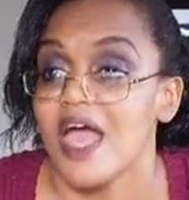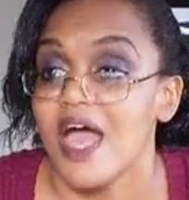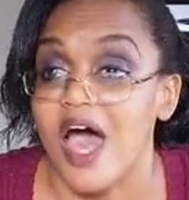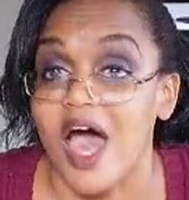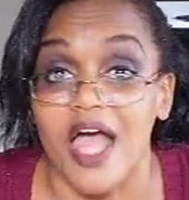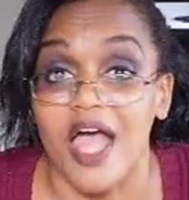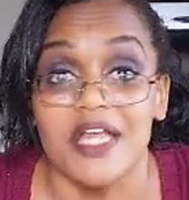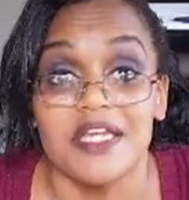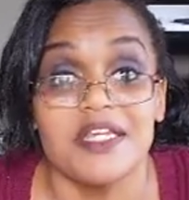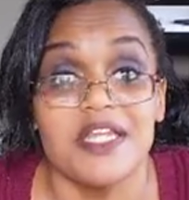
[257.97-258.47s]

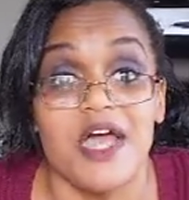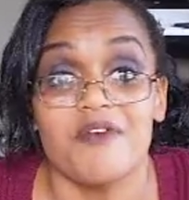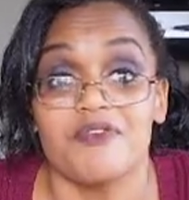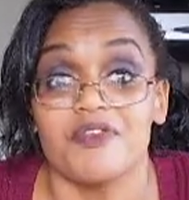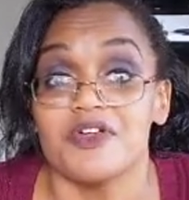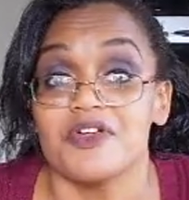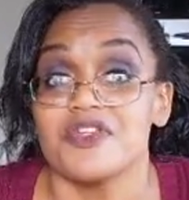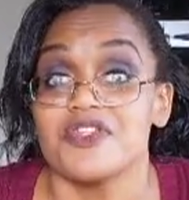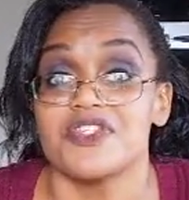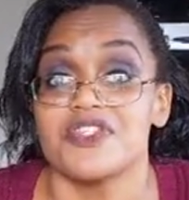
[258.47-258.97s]
I
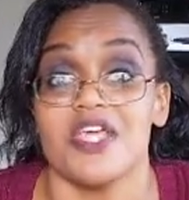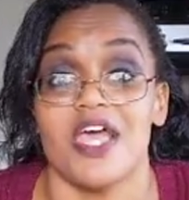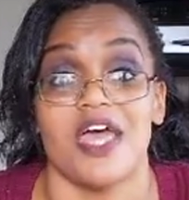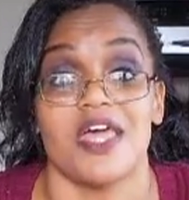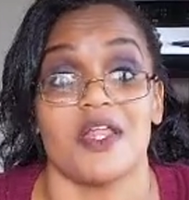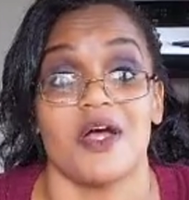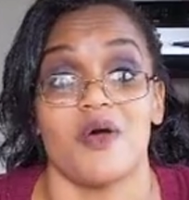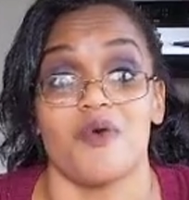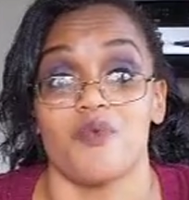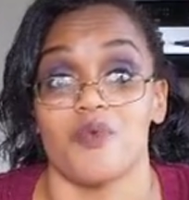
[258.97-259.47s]
never
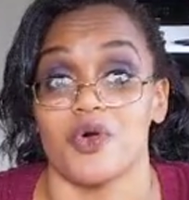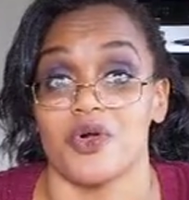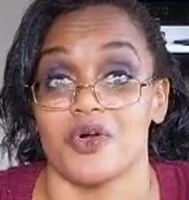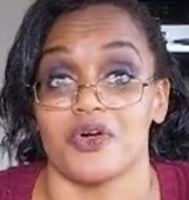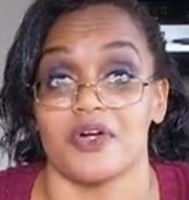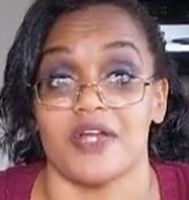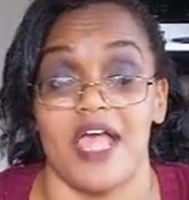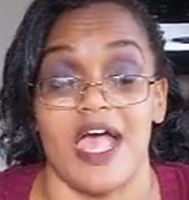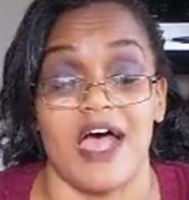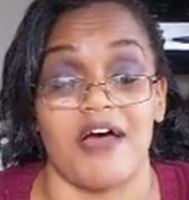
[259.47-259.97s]
said a
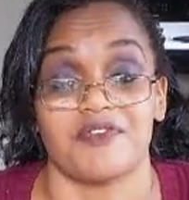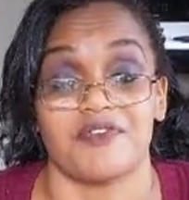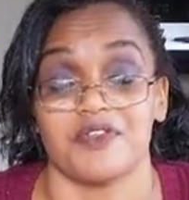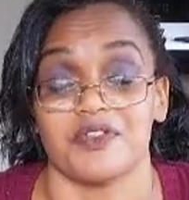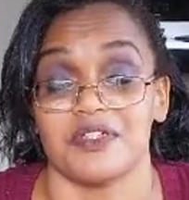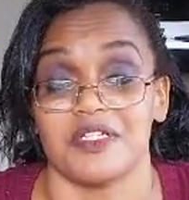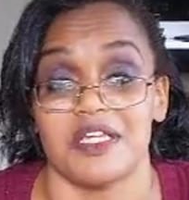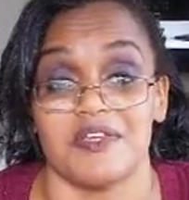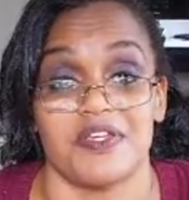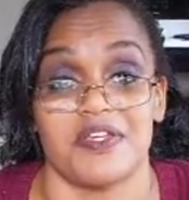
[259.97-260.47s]
word
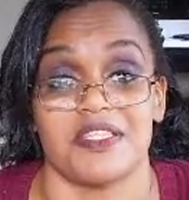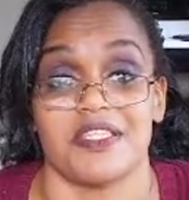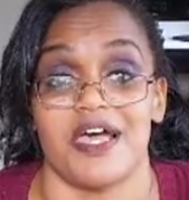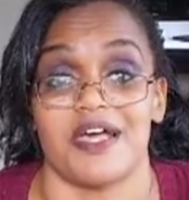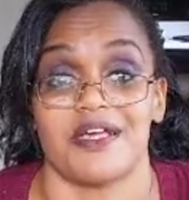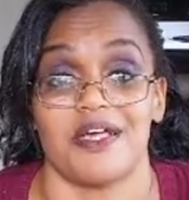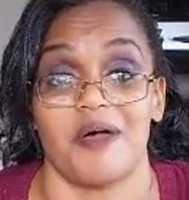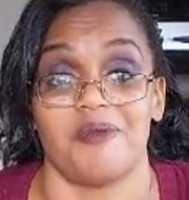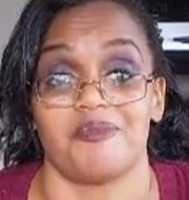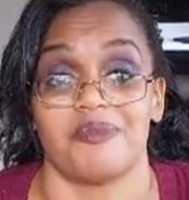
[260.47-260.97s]
after leaving
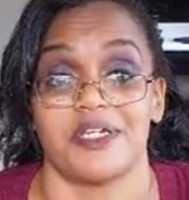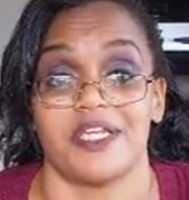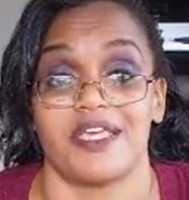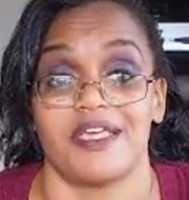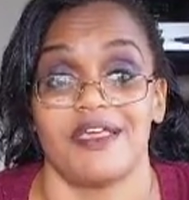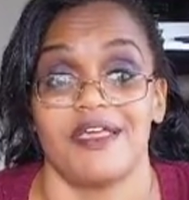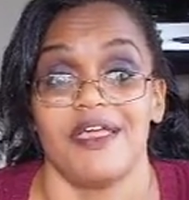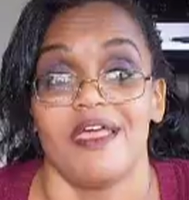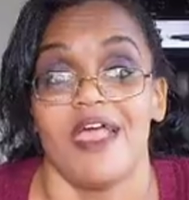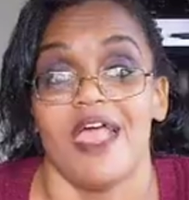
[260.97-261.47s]
that company.
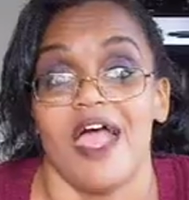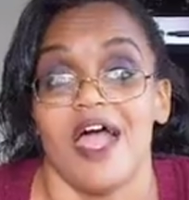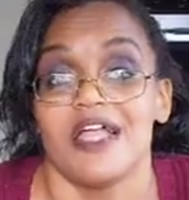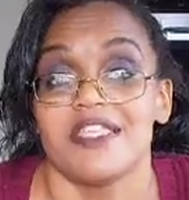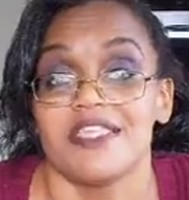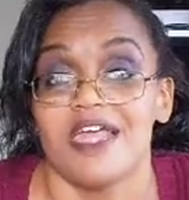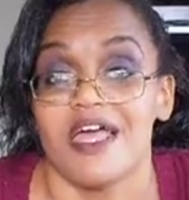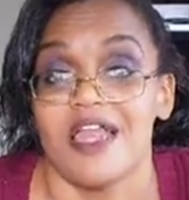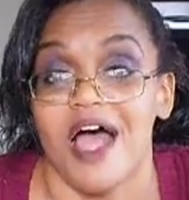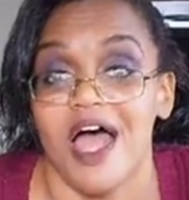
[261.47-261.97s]

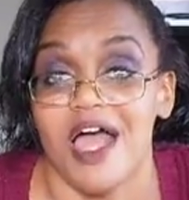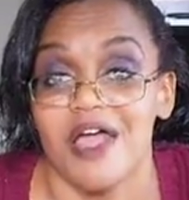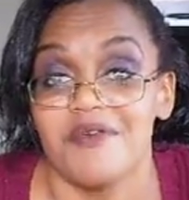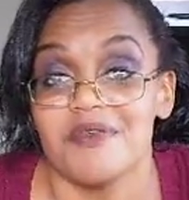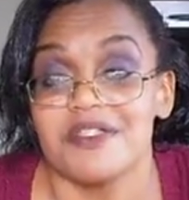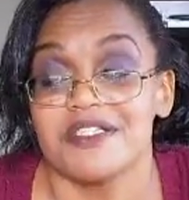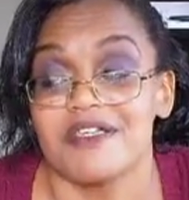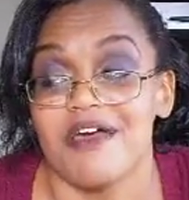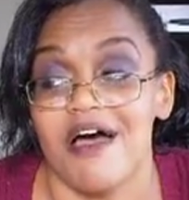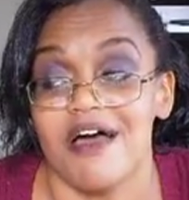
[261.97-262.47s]
And yet I
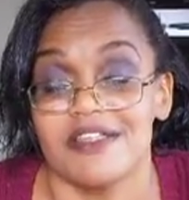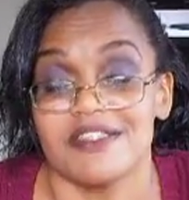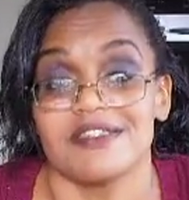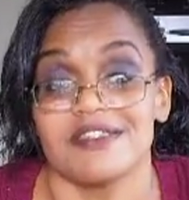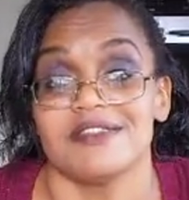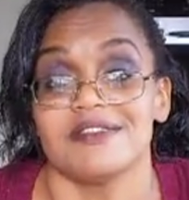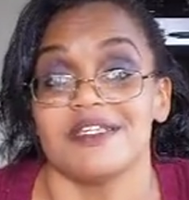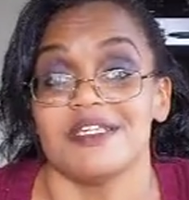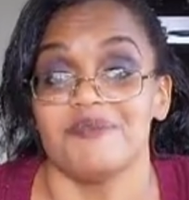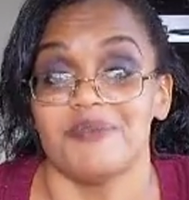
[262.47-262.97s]
was
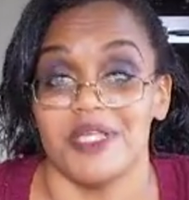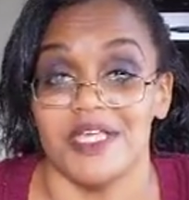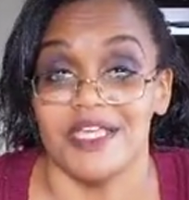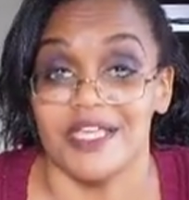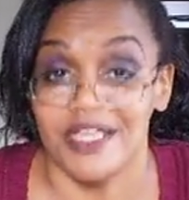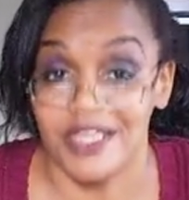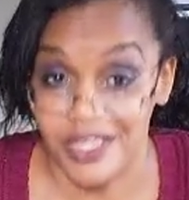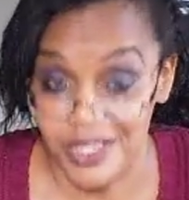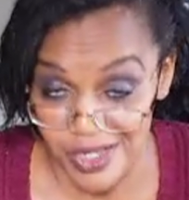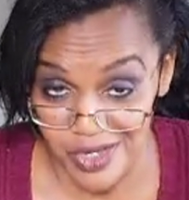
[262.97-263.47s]
constantly being
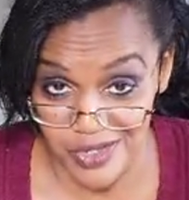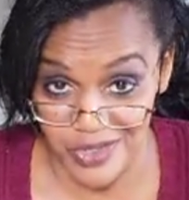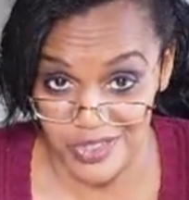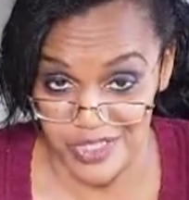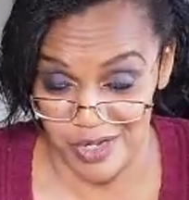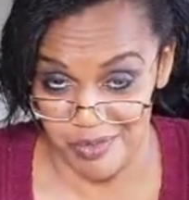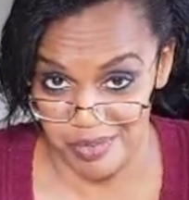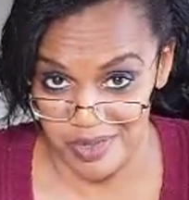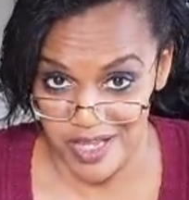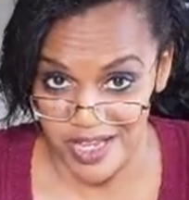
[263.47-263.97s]
accused
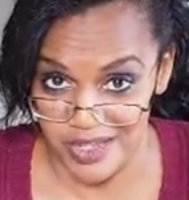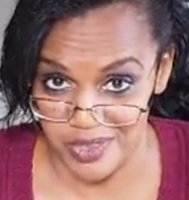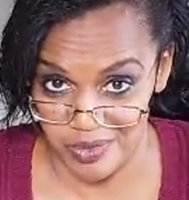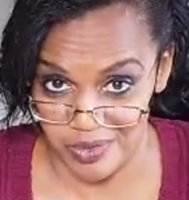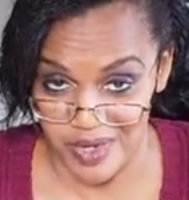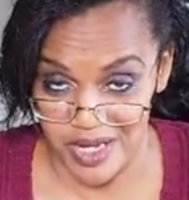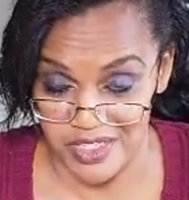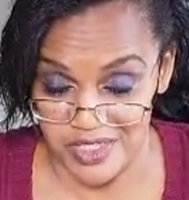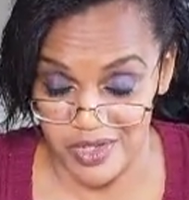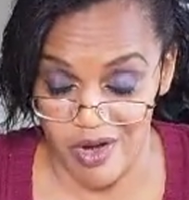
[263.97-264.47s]
of playing the
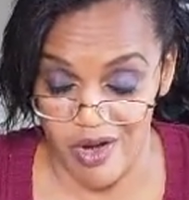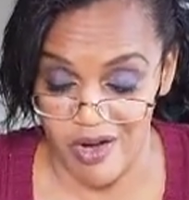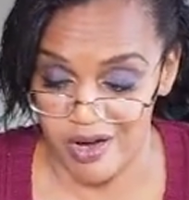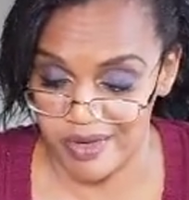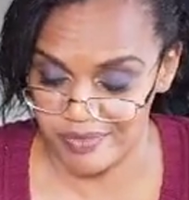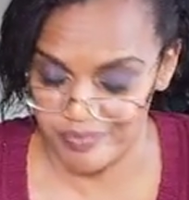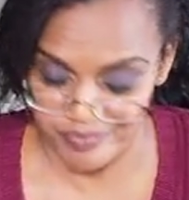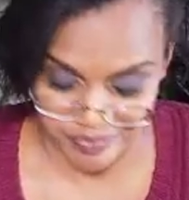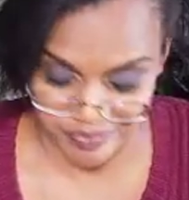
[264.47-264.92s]
race card.